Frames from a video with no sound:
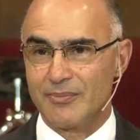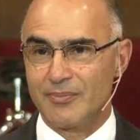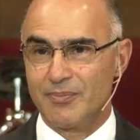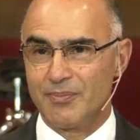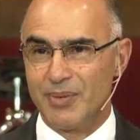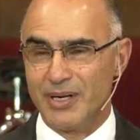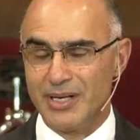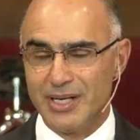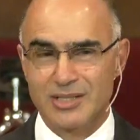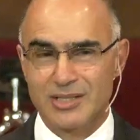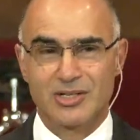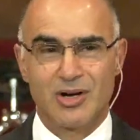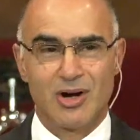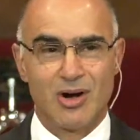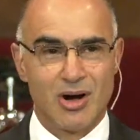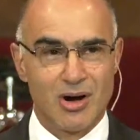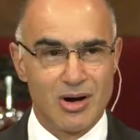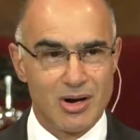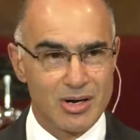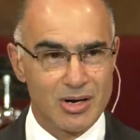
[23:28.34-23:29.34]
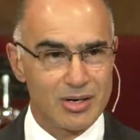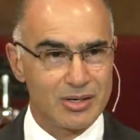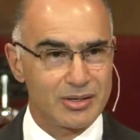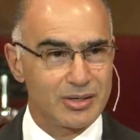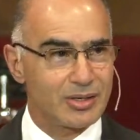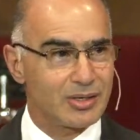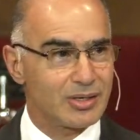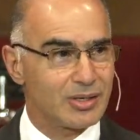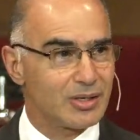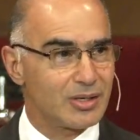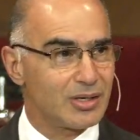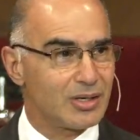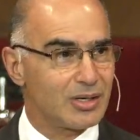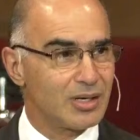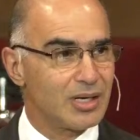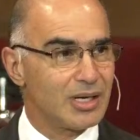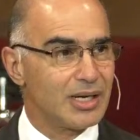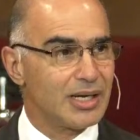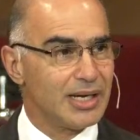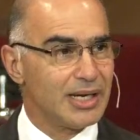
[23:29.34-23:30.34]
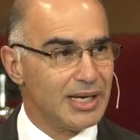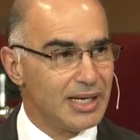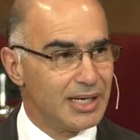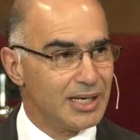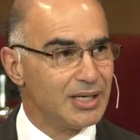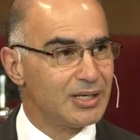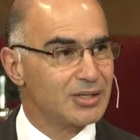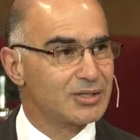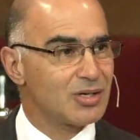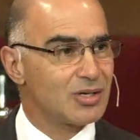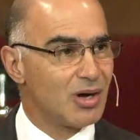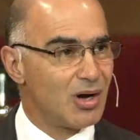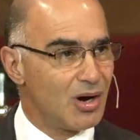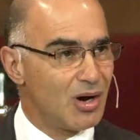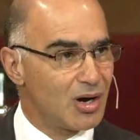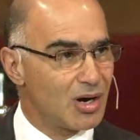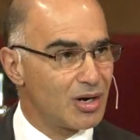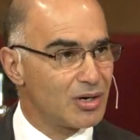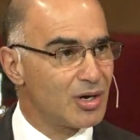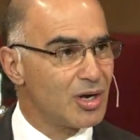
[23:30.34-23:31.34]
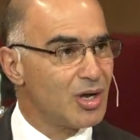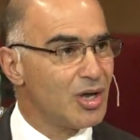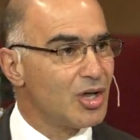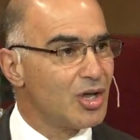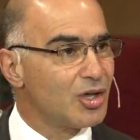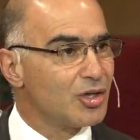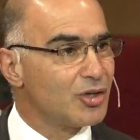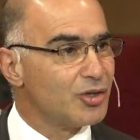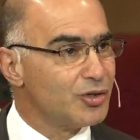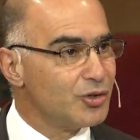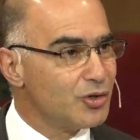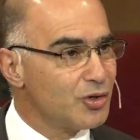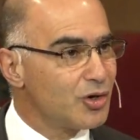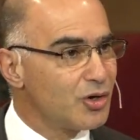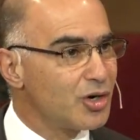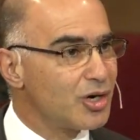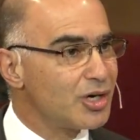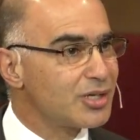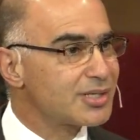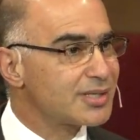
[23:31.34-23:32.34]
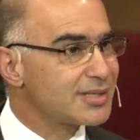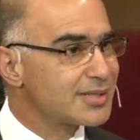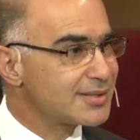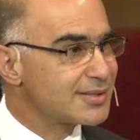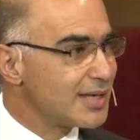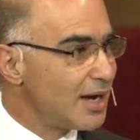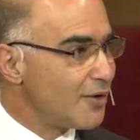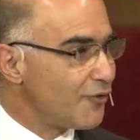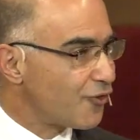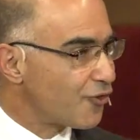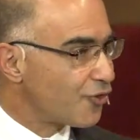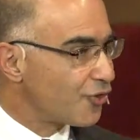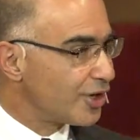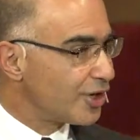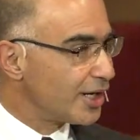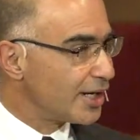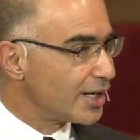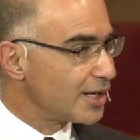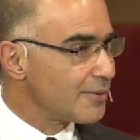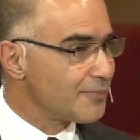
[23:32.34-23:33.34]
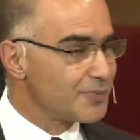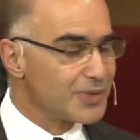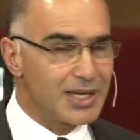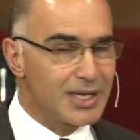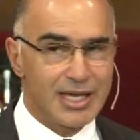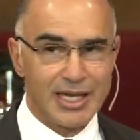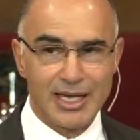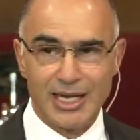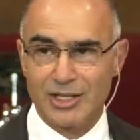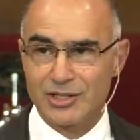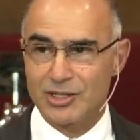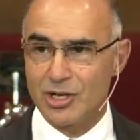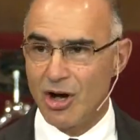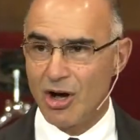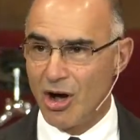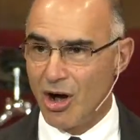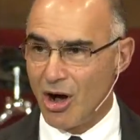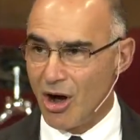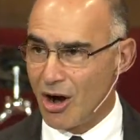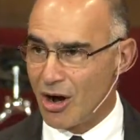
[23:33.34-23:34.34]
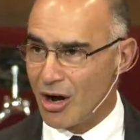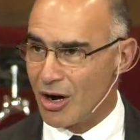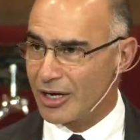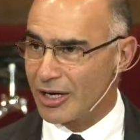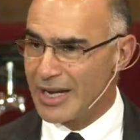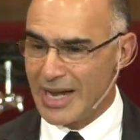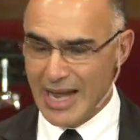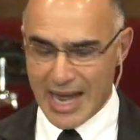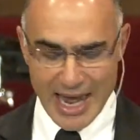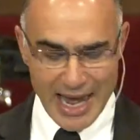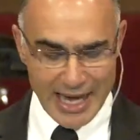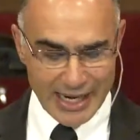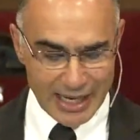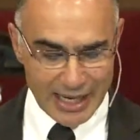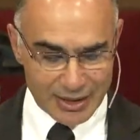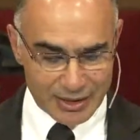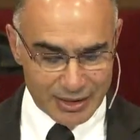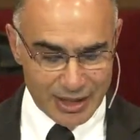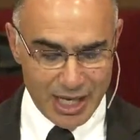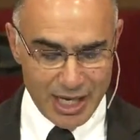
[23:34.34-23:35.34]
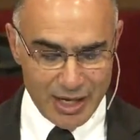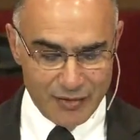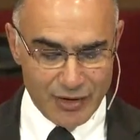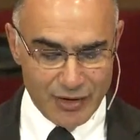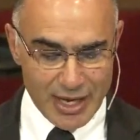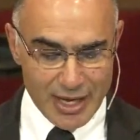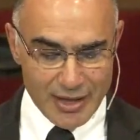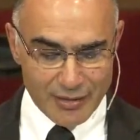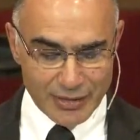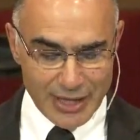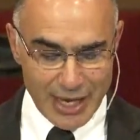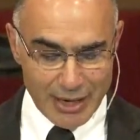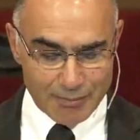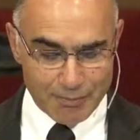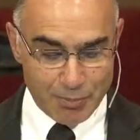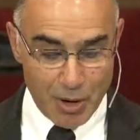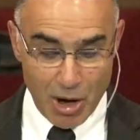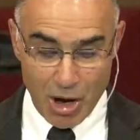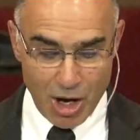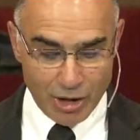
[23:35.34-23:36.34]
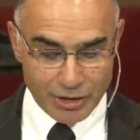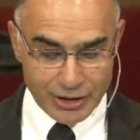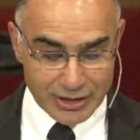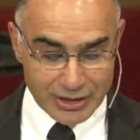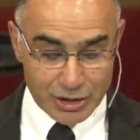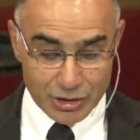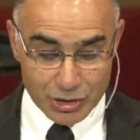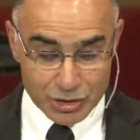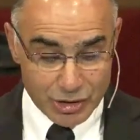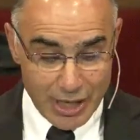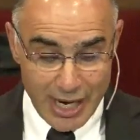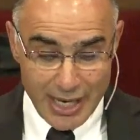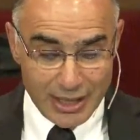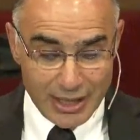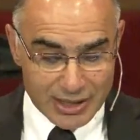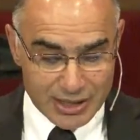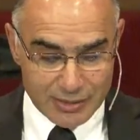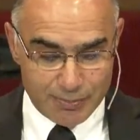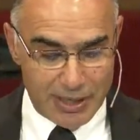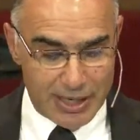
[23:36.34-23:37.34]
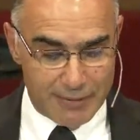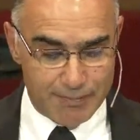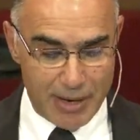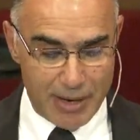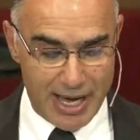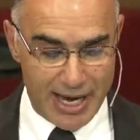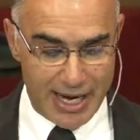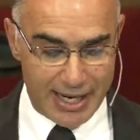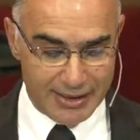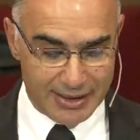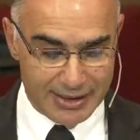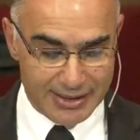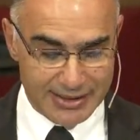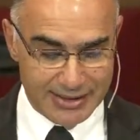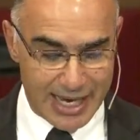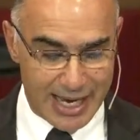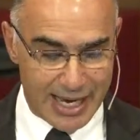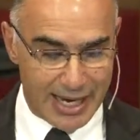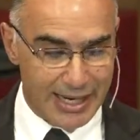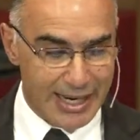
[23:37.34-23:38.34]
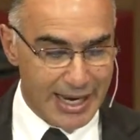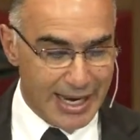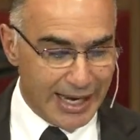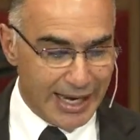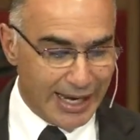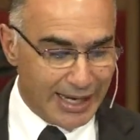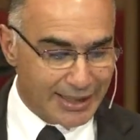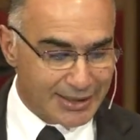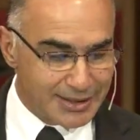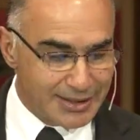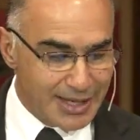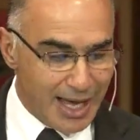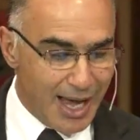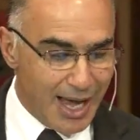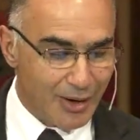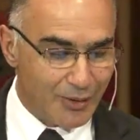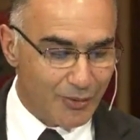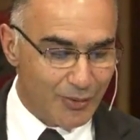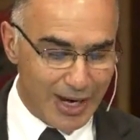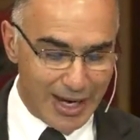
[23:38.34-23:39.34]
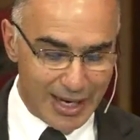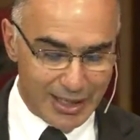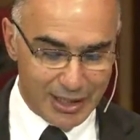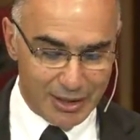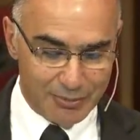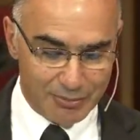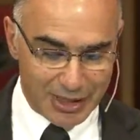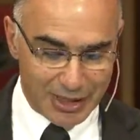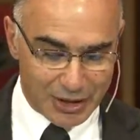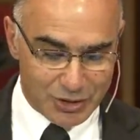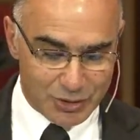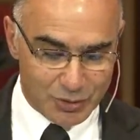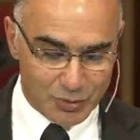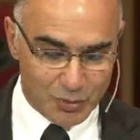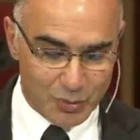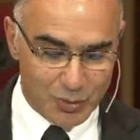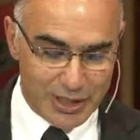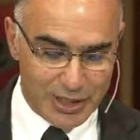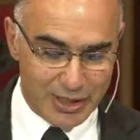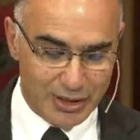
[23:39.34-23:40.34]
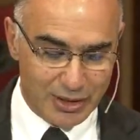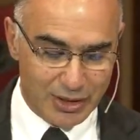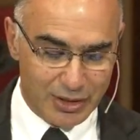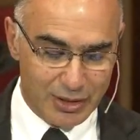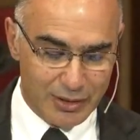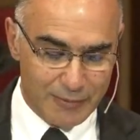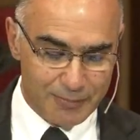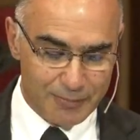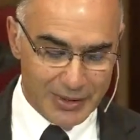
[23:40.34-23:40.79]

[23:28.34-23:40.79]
But it's hard. It is hard. Your suffering is hard. And I love that Paul doesn't try to speak pie in the sky. It's not random. It's real.